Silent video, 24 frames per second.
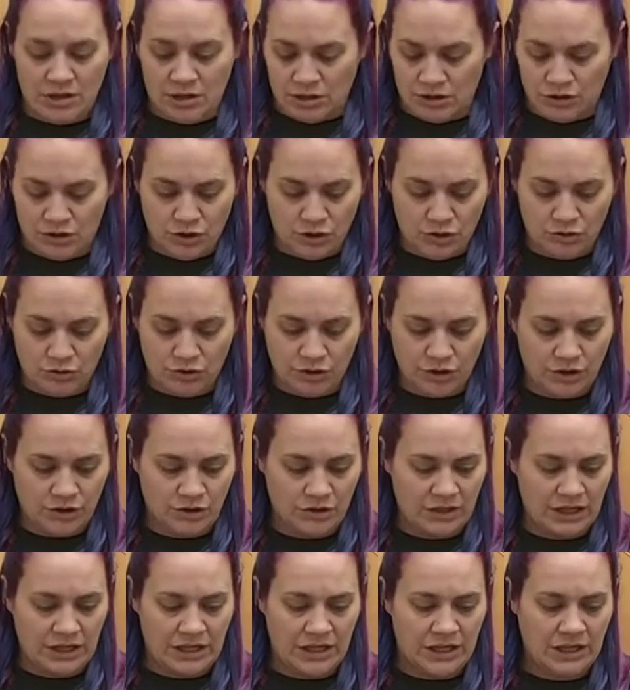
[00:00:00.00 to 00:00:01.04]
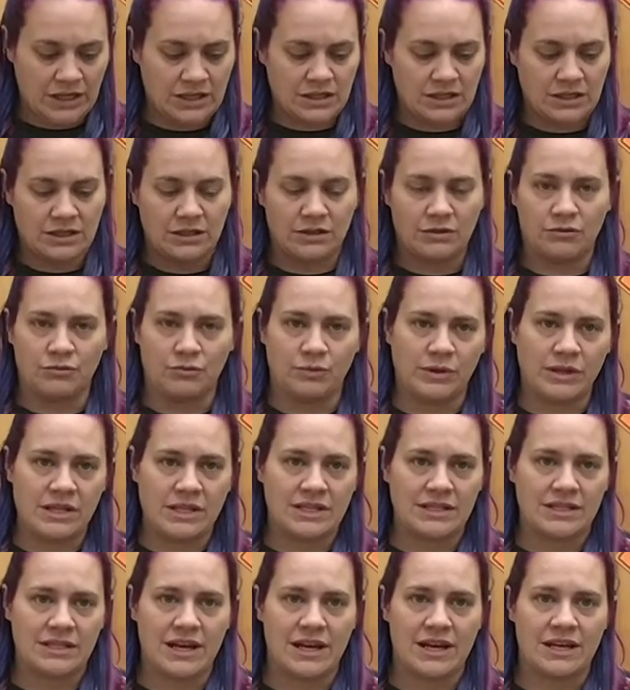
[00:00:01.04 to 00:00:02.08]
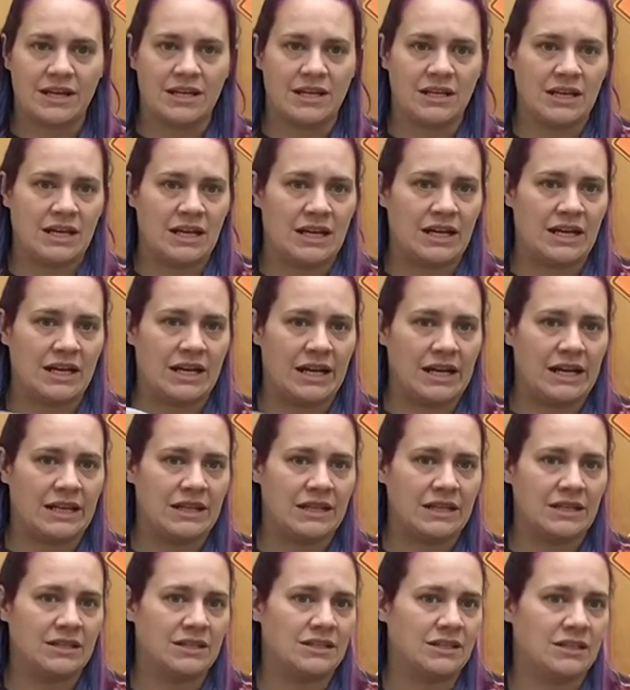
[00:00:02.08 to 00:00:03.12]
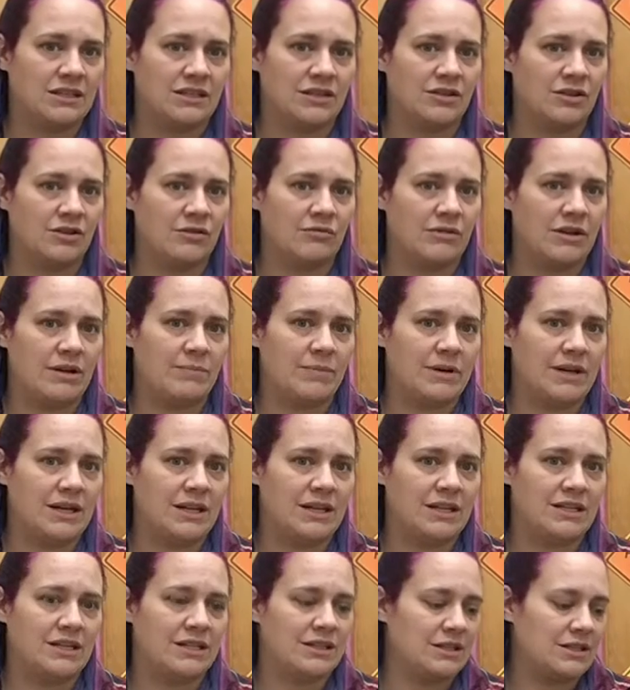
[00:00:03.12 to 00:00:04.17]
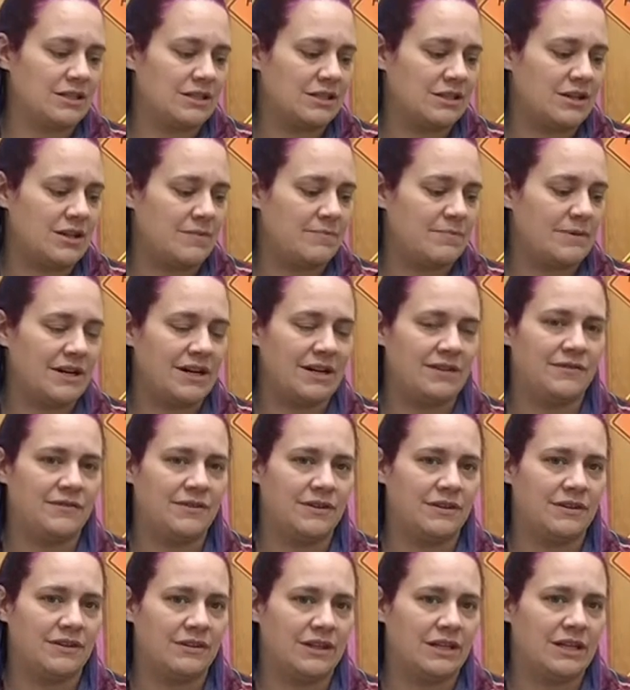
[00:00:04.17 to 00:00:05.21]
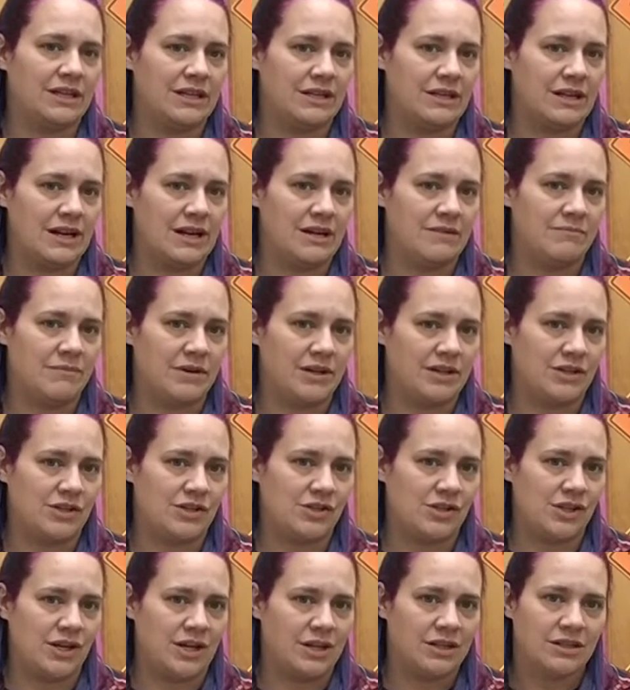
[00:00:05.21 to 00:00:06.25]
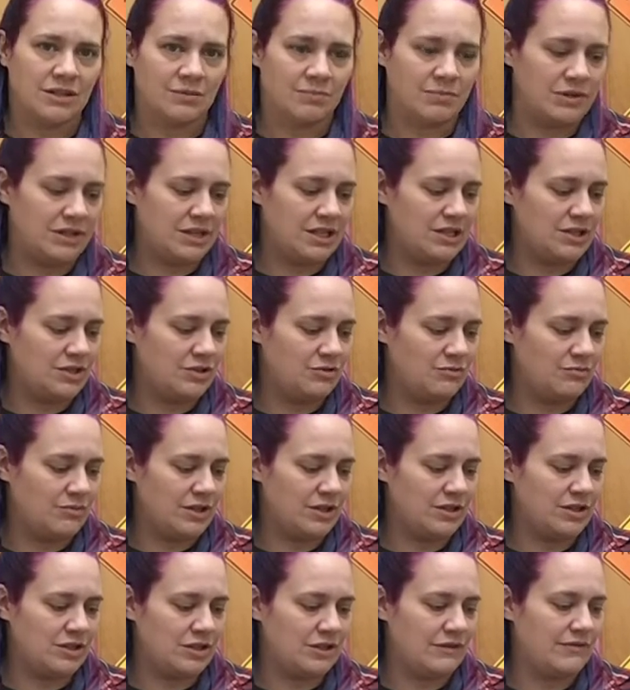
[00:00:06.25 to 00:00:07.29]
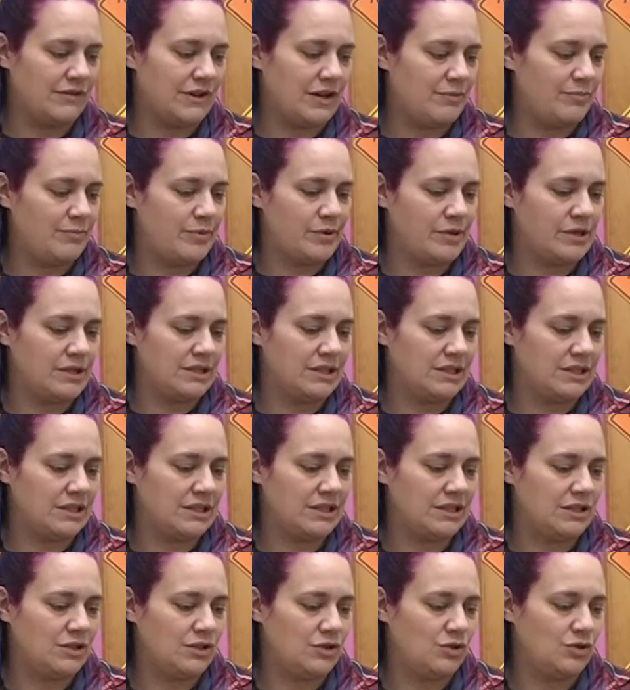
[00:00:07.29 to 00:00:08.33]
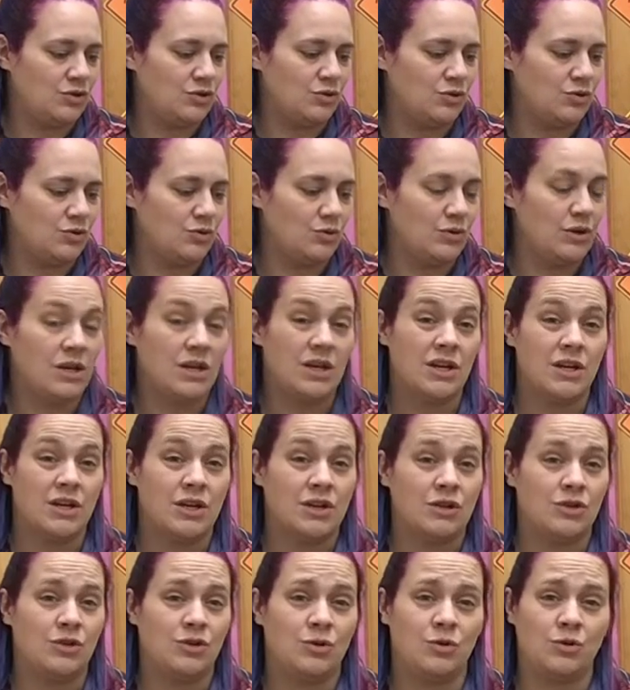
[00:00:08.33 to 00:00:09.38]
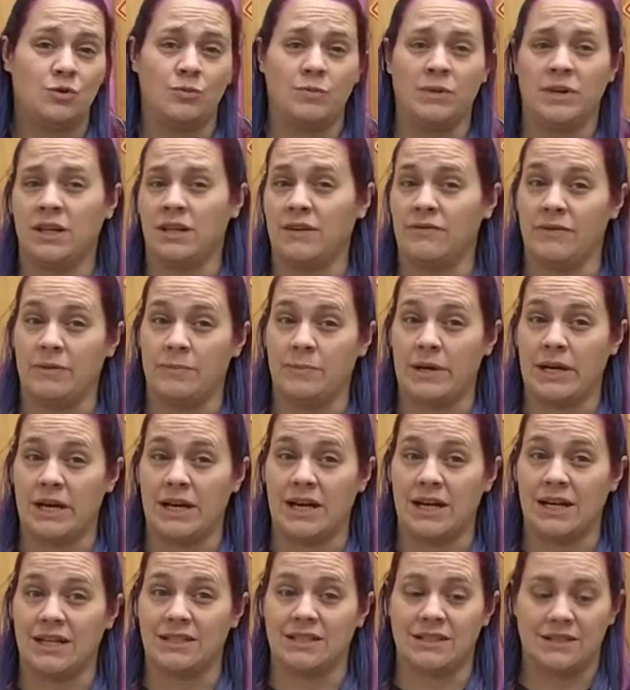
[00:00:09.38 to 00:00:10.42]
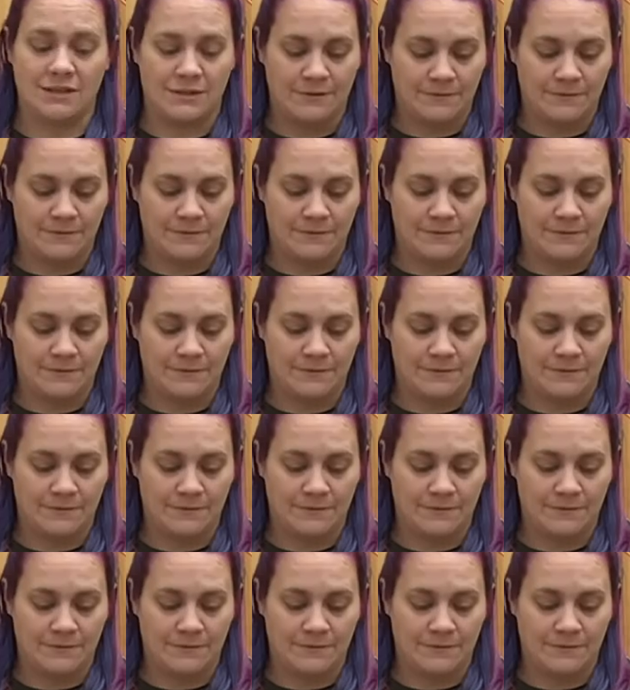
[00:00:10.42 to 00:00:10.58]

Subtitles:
new dirt in, reset it, and I think it's going to go right back into this cup. I feel like I might shock the plant too much if I put it into too big of a pot.